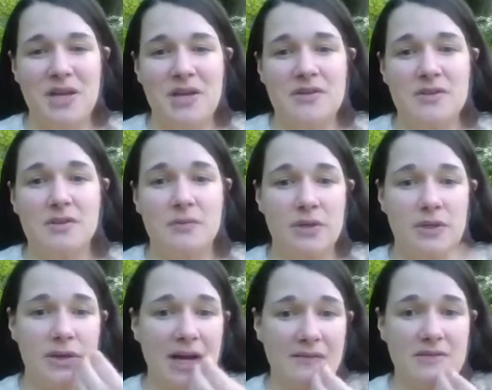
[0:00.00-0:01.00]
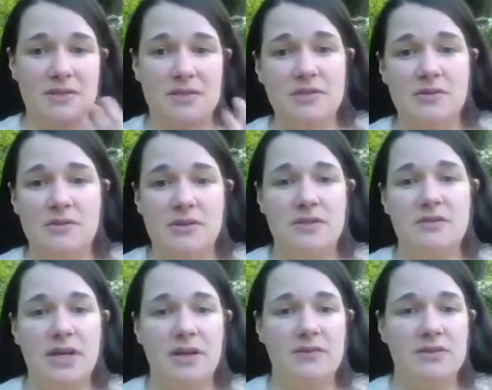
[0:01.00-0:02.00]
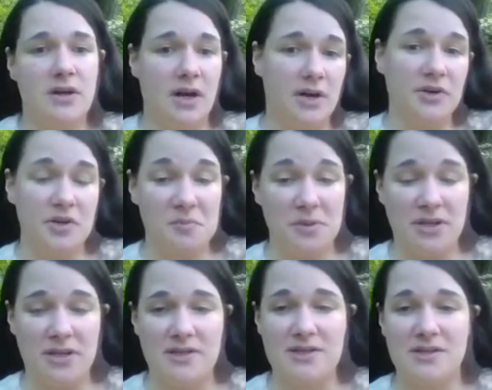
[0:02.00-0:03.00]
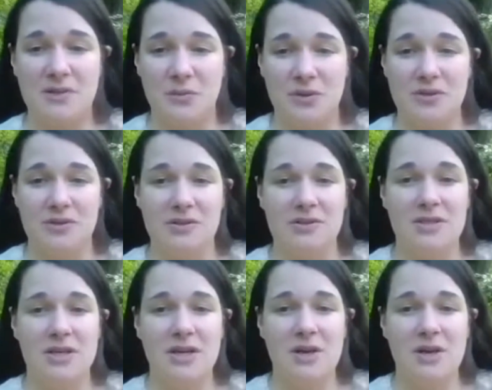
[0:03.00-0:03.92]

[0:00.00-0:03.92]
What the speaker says: So that what you have to do is you have to honor your place in the world.